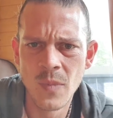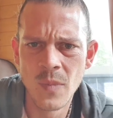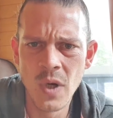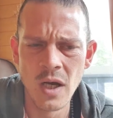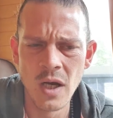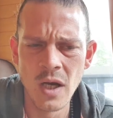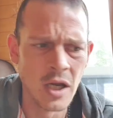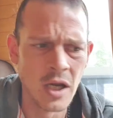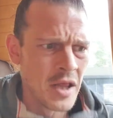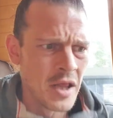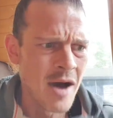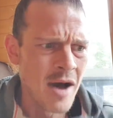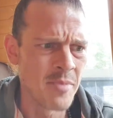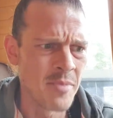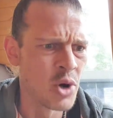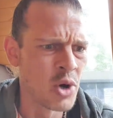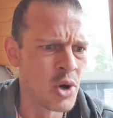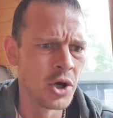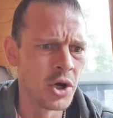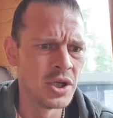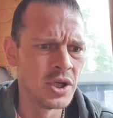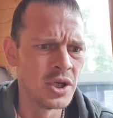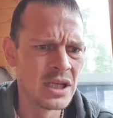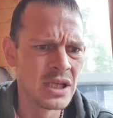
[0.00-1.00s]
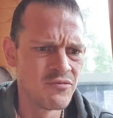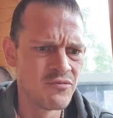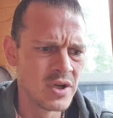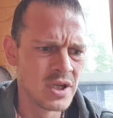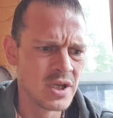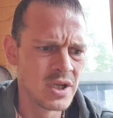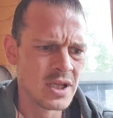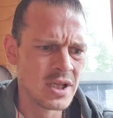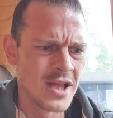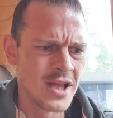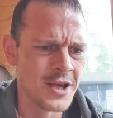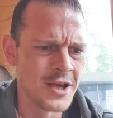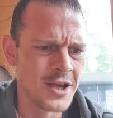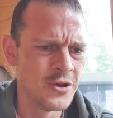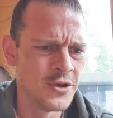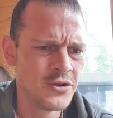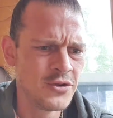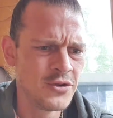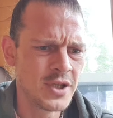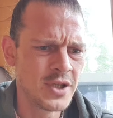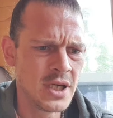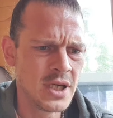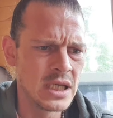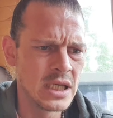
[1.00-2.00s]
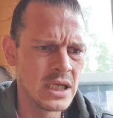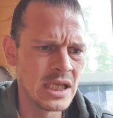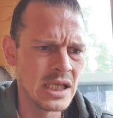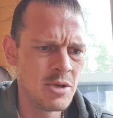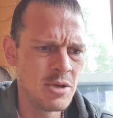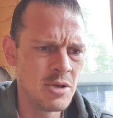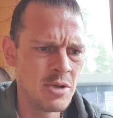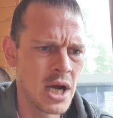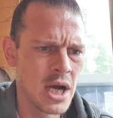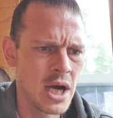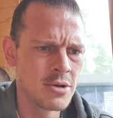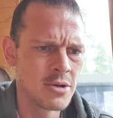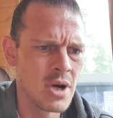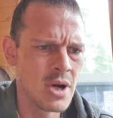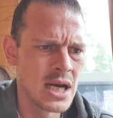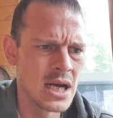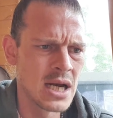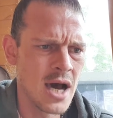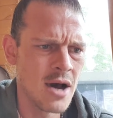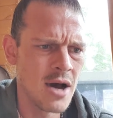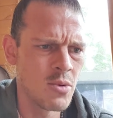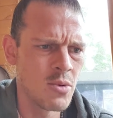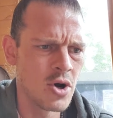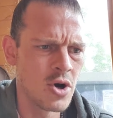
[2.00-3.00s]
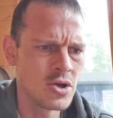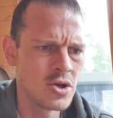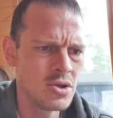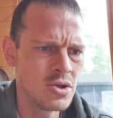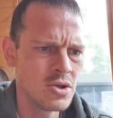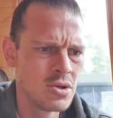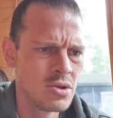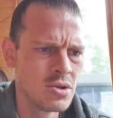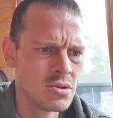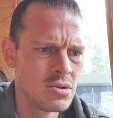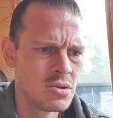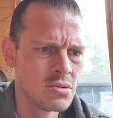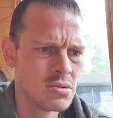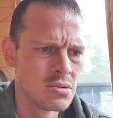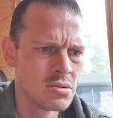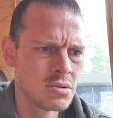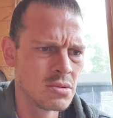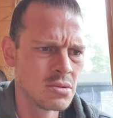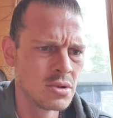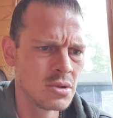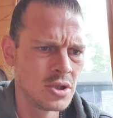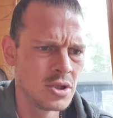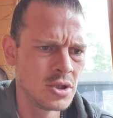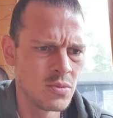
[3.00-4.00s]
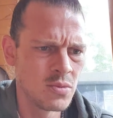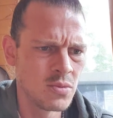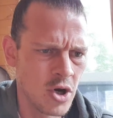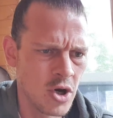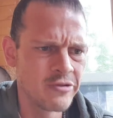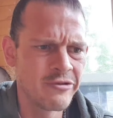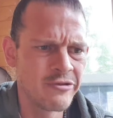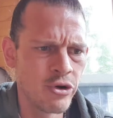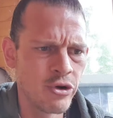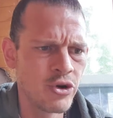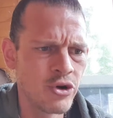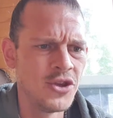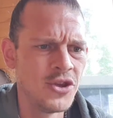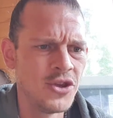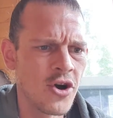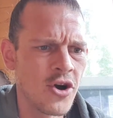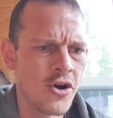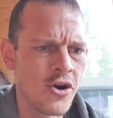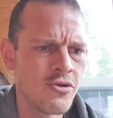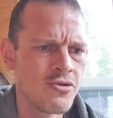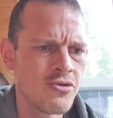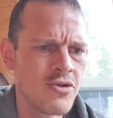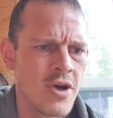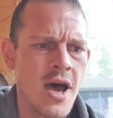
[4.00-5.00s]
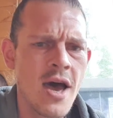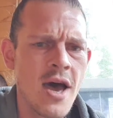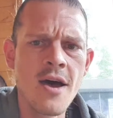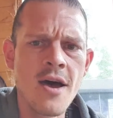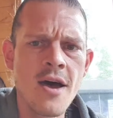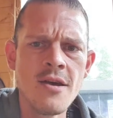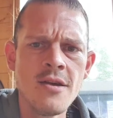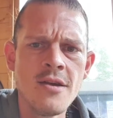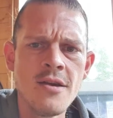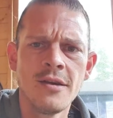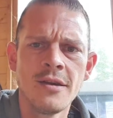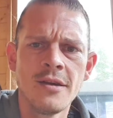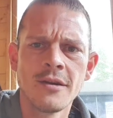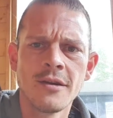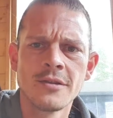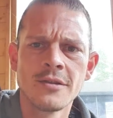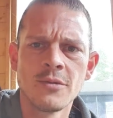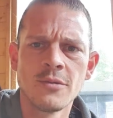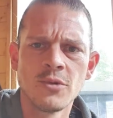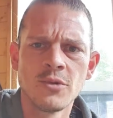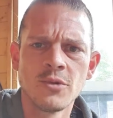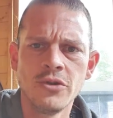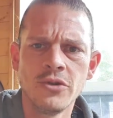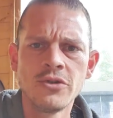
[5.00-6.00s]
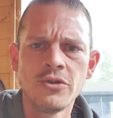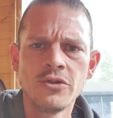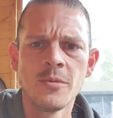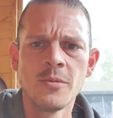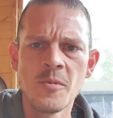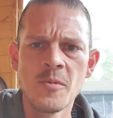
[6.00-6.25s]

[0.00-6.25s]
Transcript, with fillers: And at that point, you didn't really like using the D-pad where that was. Because you want a fucking toggle there because I was used to a